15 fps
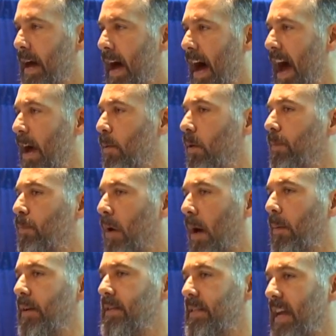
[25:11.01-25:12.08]
I would
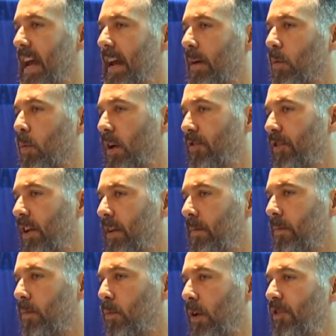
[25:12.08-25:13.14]
probably say
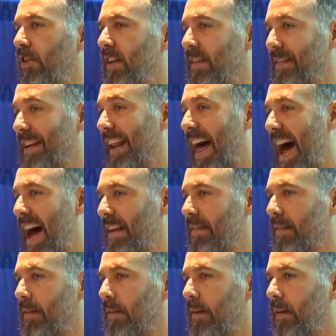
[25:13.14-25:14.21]
rigid. Rigid is glass.